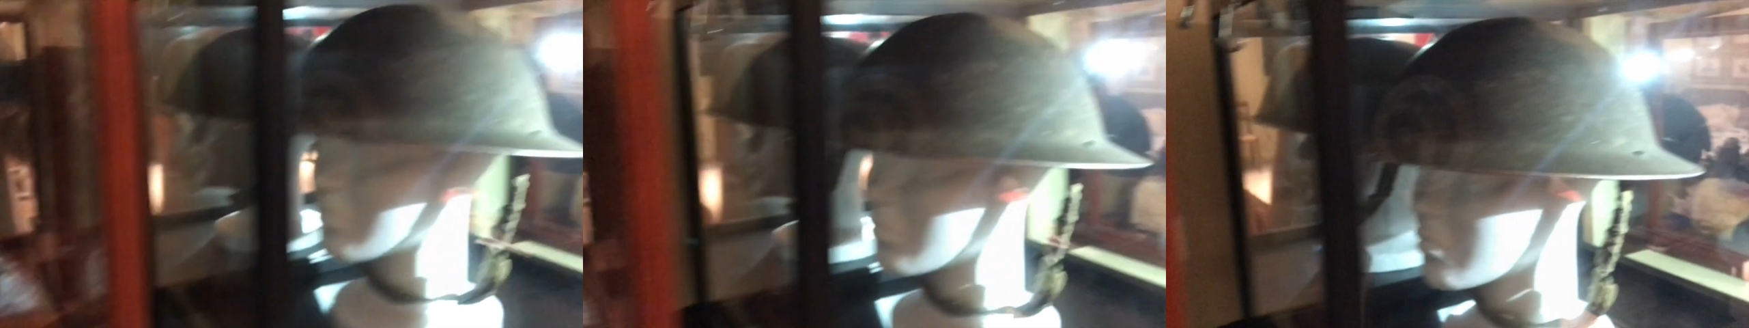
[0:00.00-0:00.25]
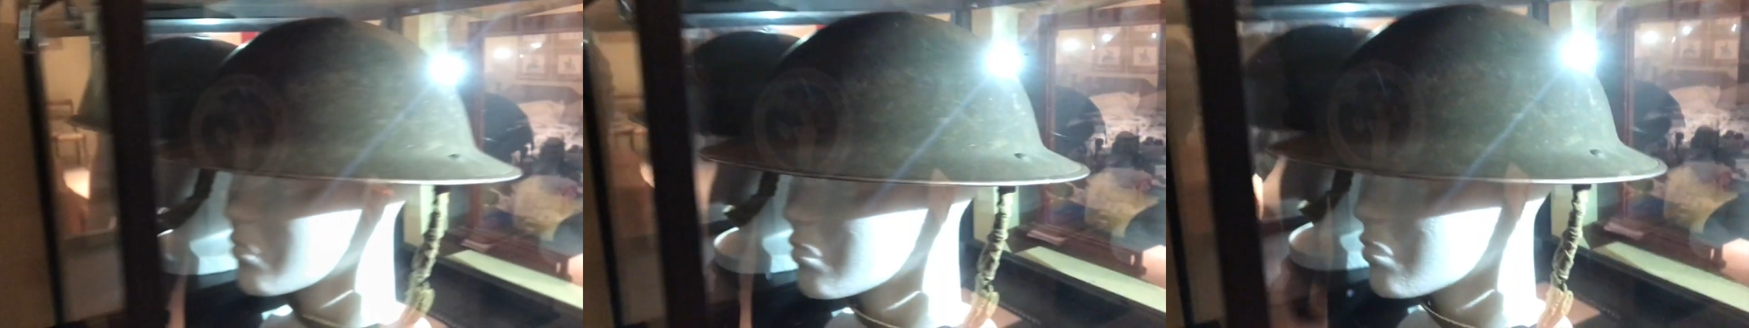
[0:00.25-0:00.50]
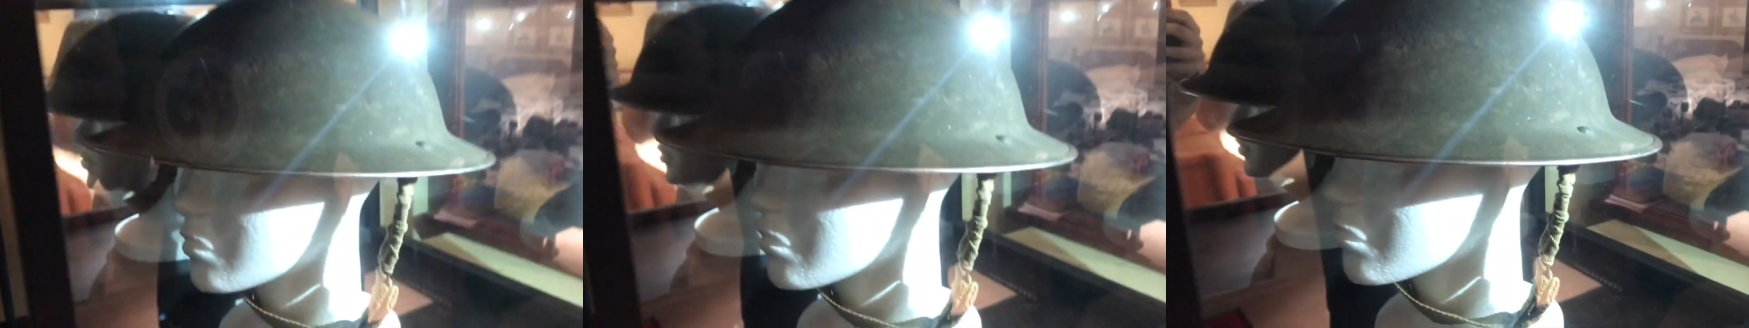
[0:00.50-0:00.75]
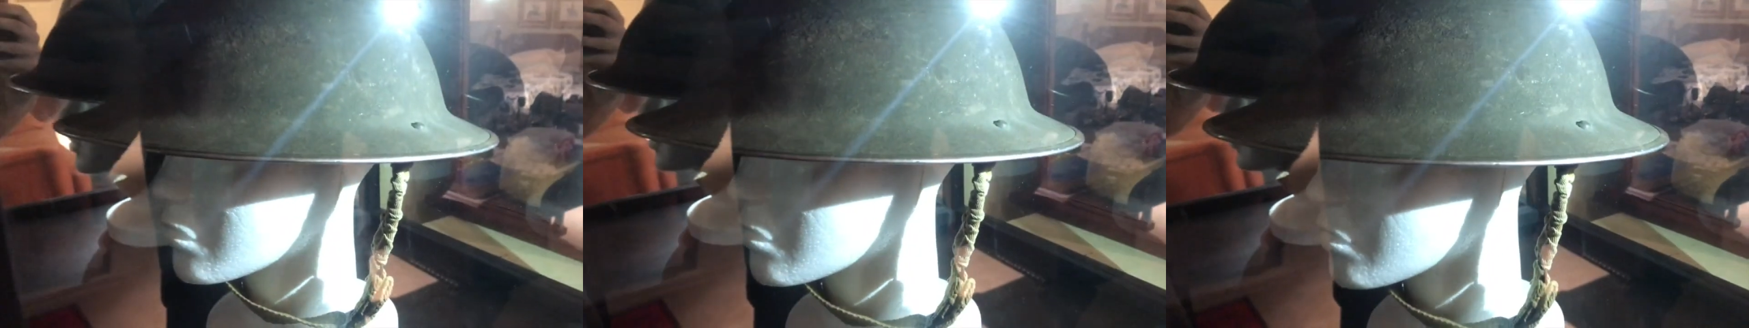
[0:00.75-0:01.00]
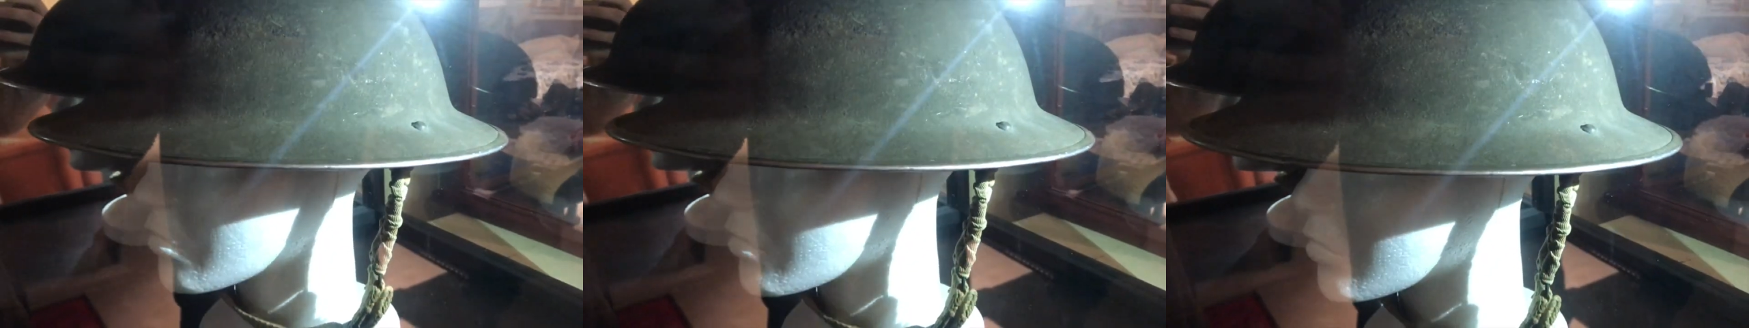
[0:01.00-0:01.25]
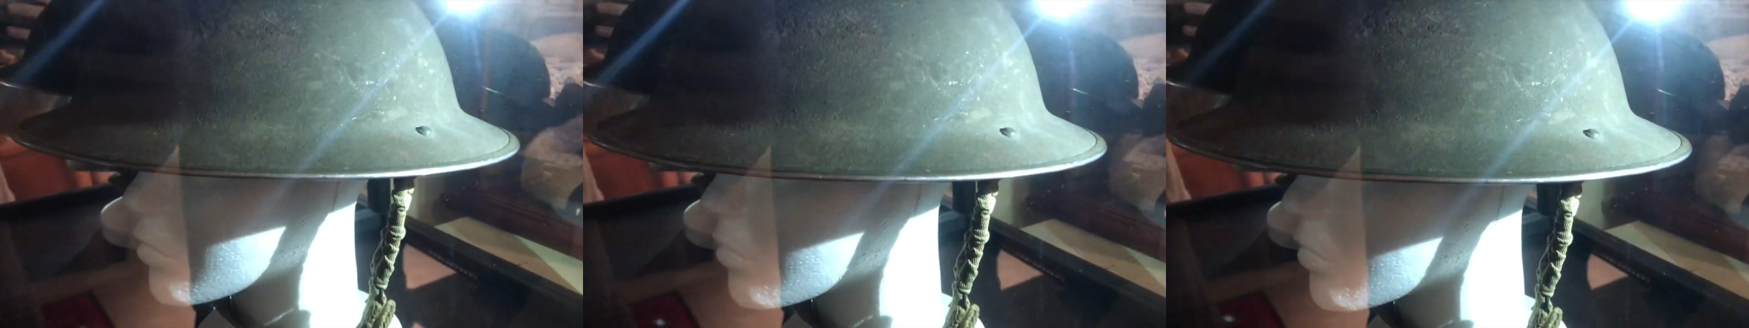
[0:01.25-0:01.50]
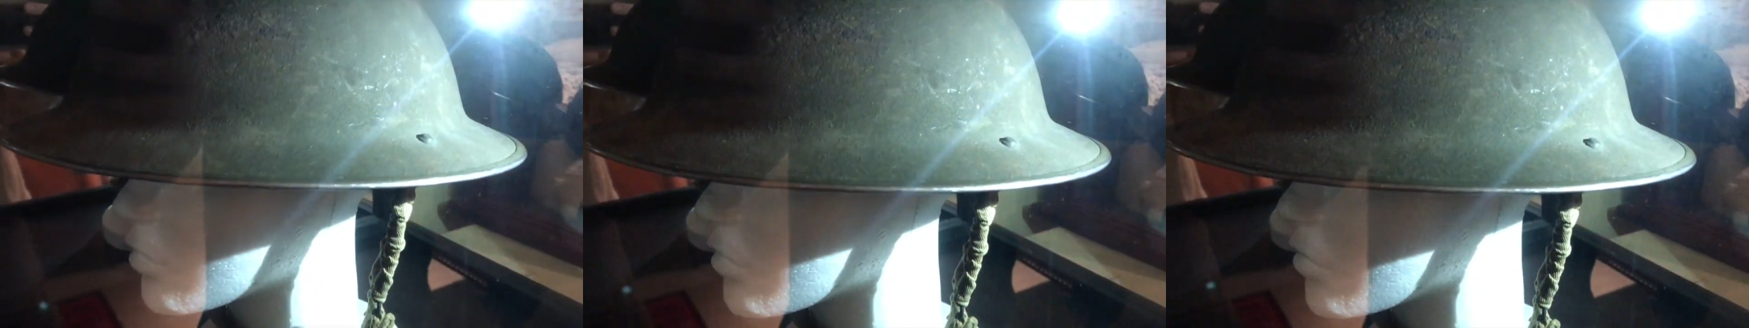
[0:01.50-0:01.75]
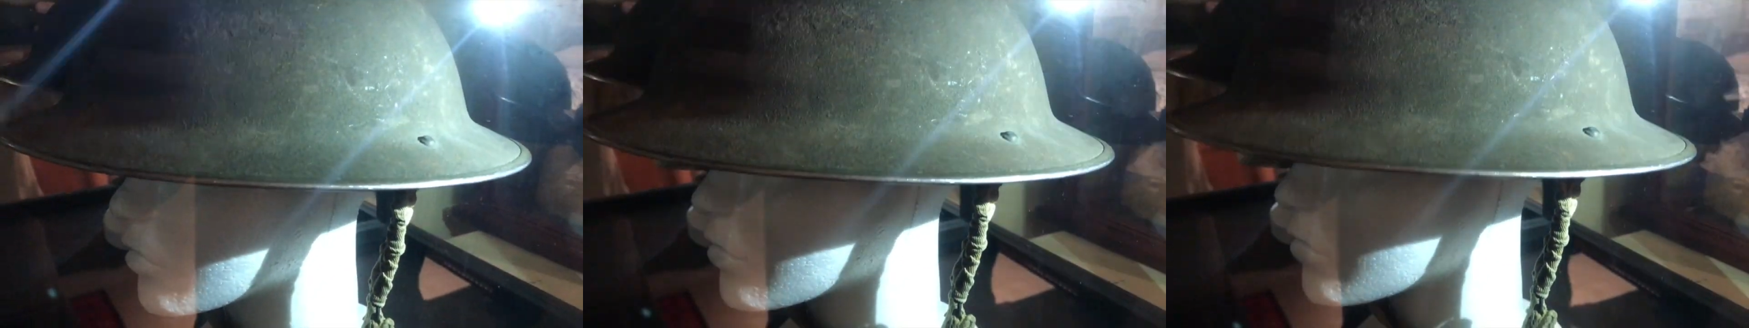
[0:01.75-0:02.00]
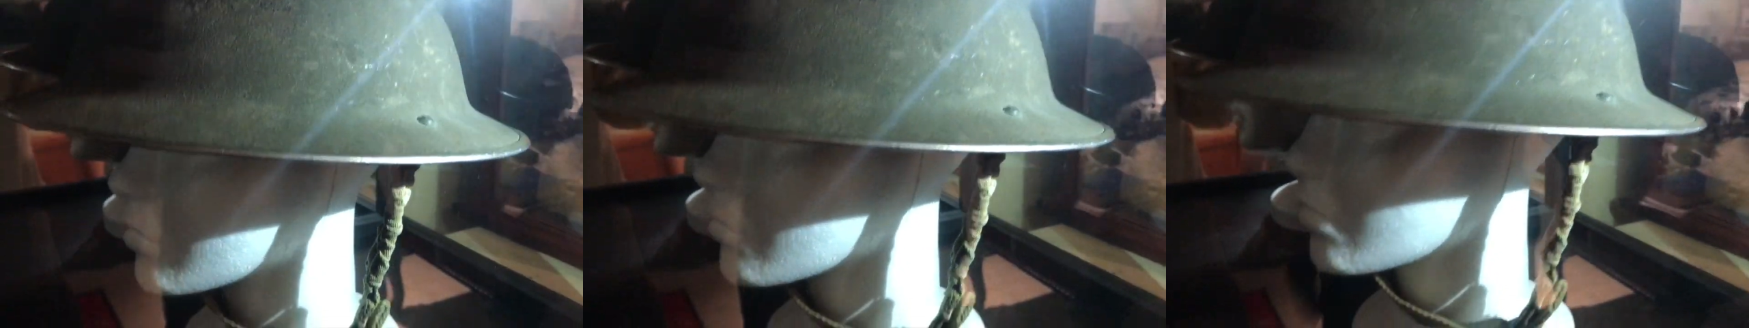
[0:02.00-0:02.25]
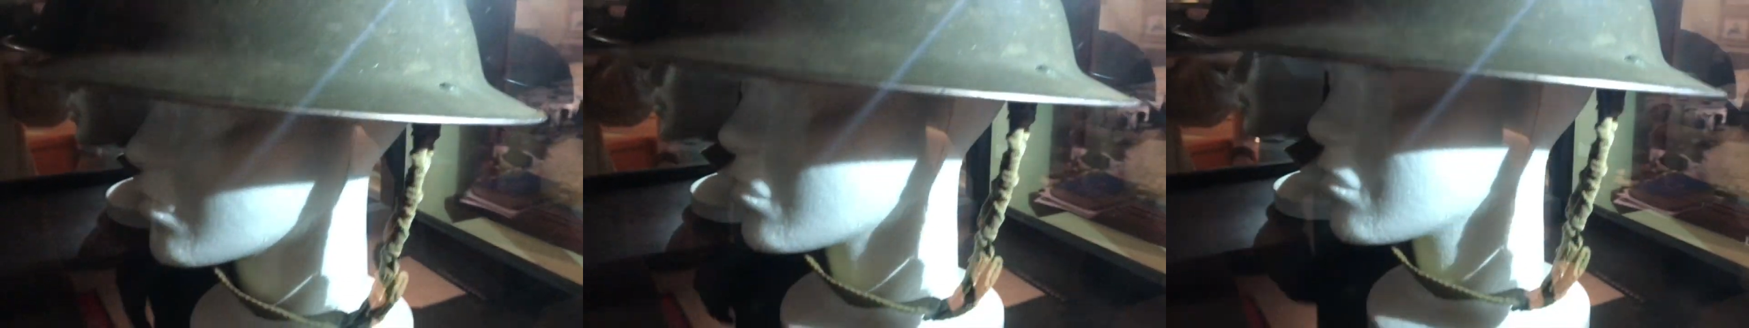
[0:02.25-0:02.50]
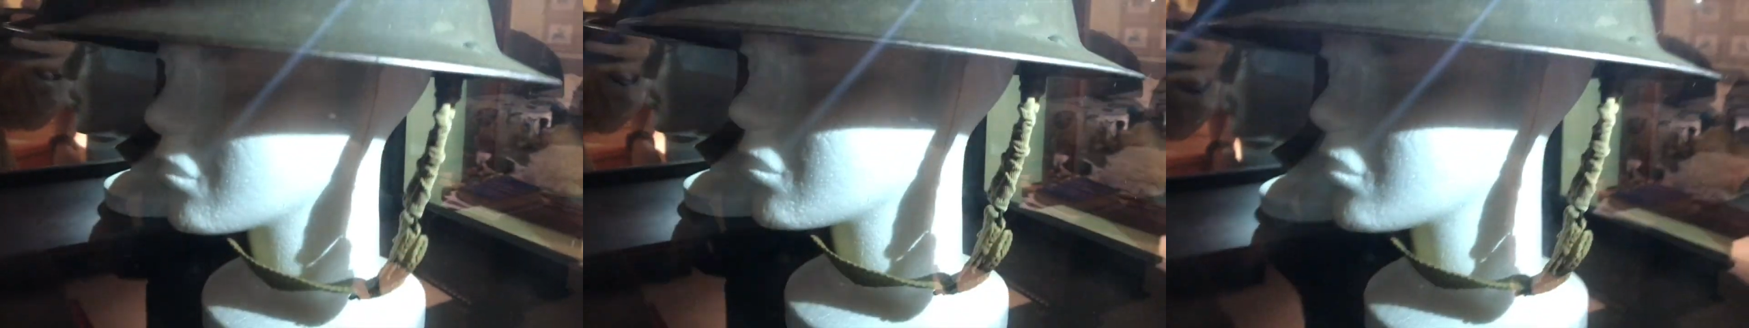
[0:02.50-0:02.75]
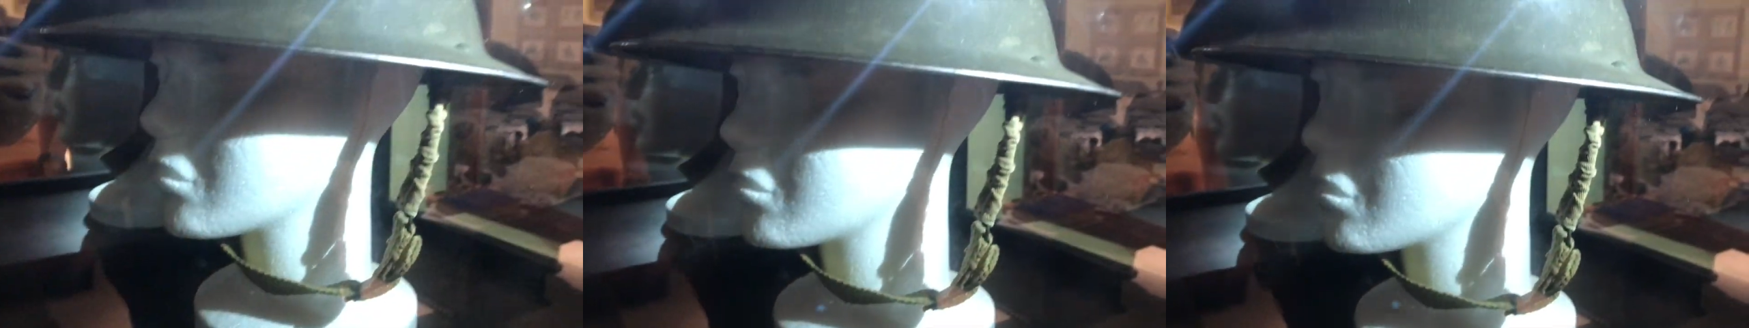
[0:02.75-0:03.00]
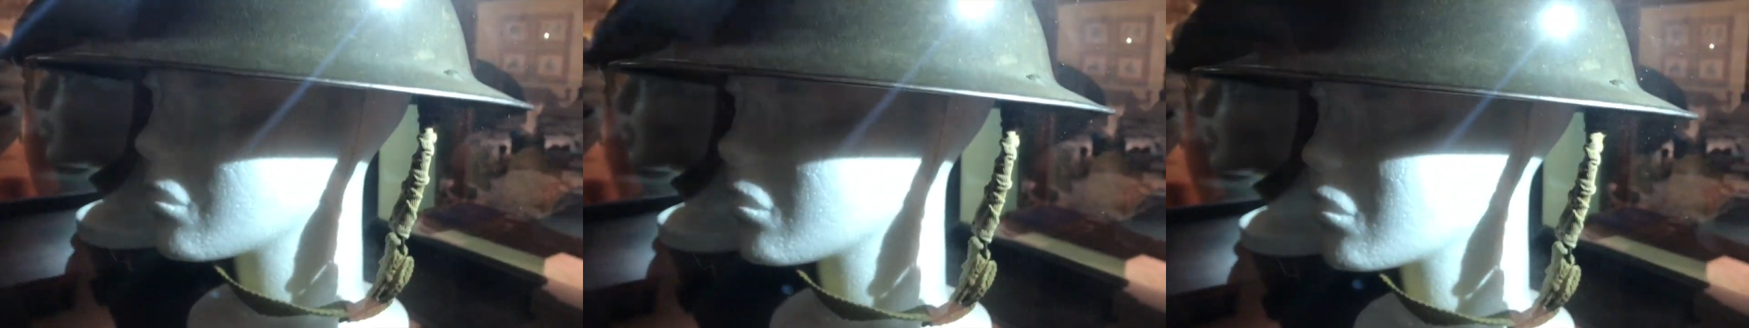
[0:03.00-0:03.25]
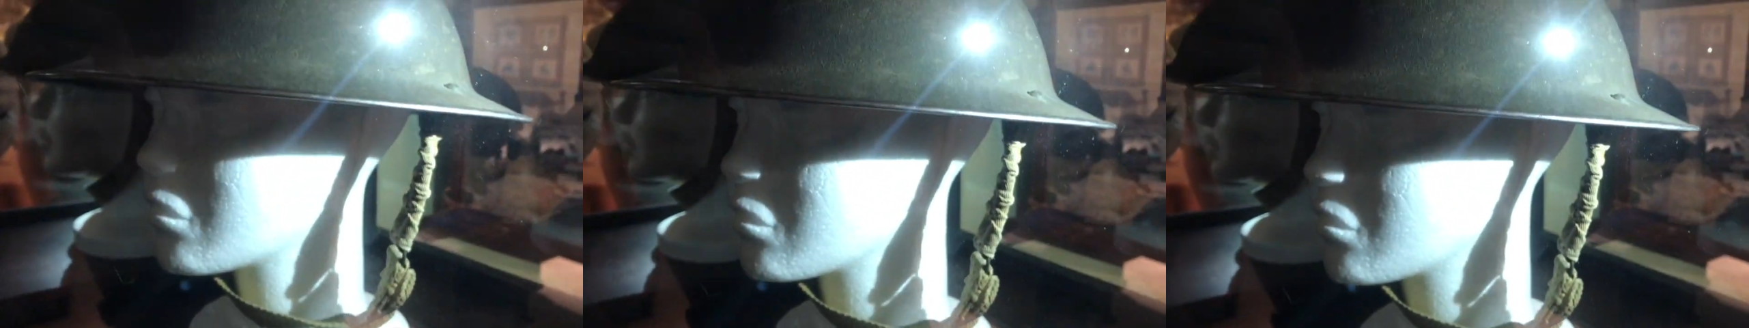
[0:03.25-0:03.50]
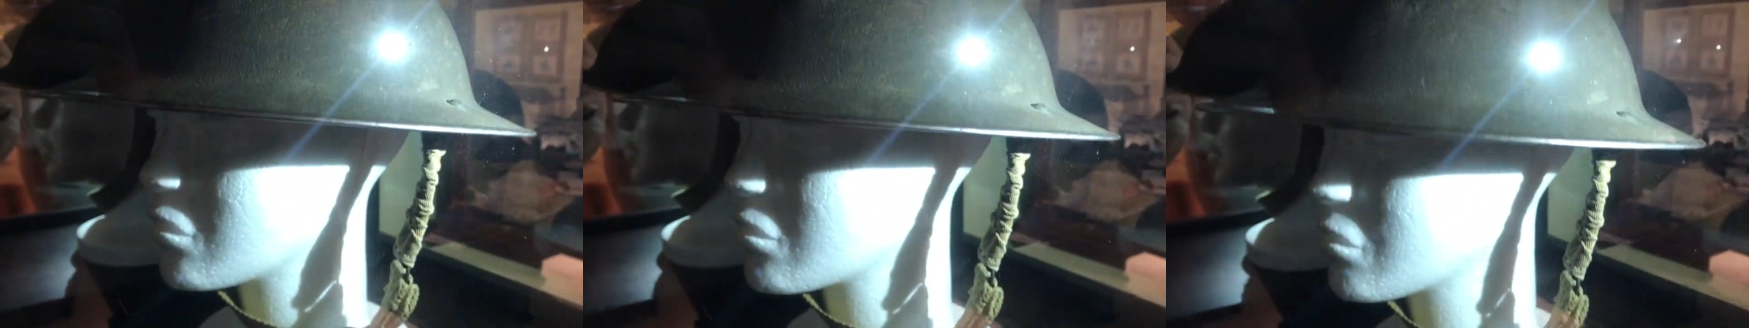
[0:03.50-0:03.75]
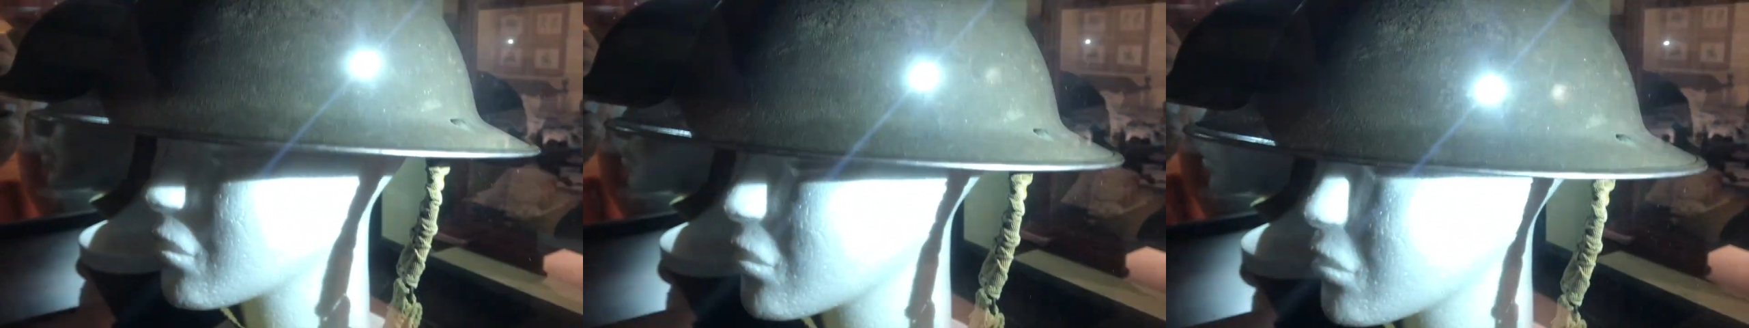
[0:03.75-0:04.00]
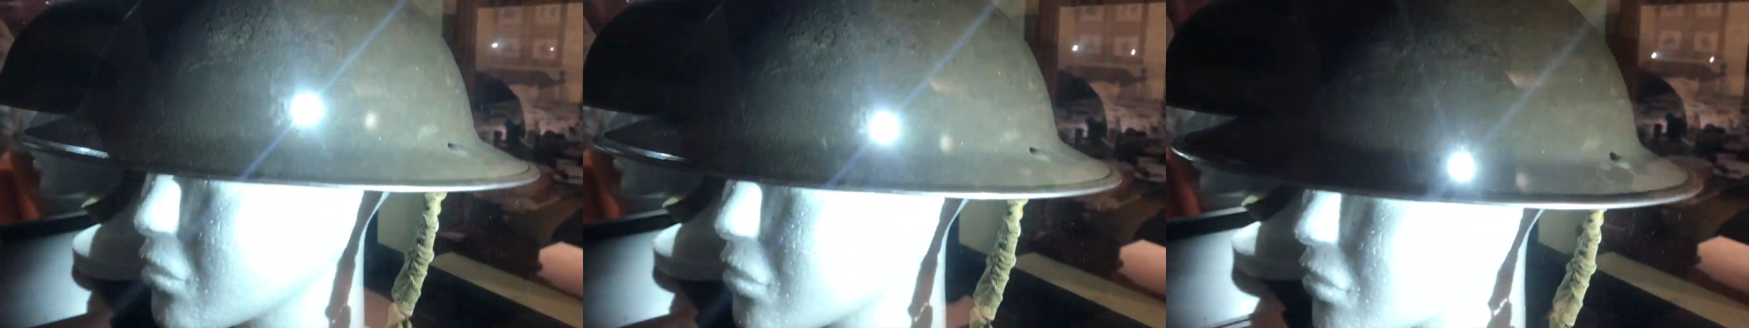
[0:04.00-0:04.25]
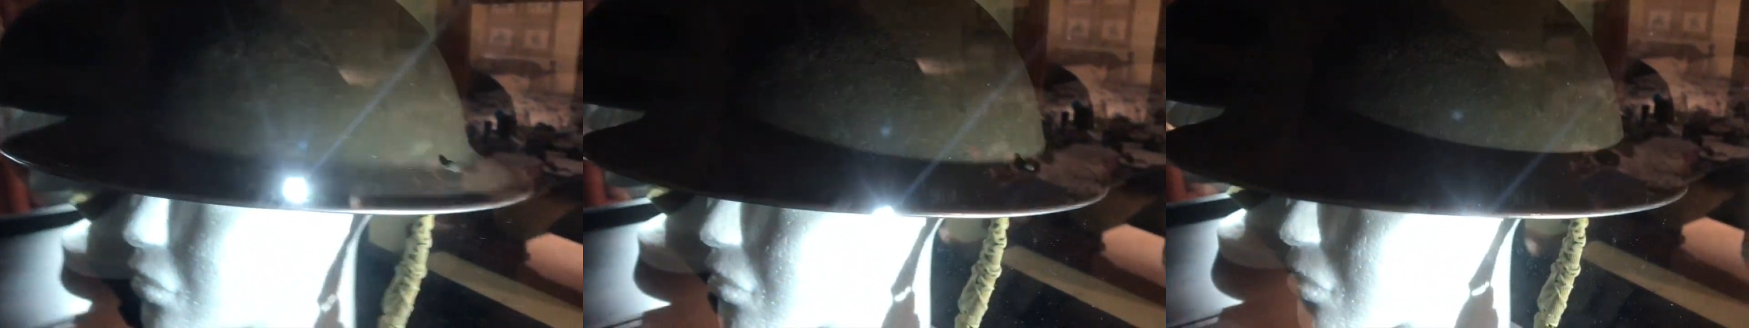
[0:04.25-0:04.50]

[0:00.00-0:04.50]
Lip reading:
(no speaker visible)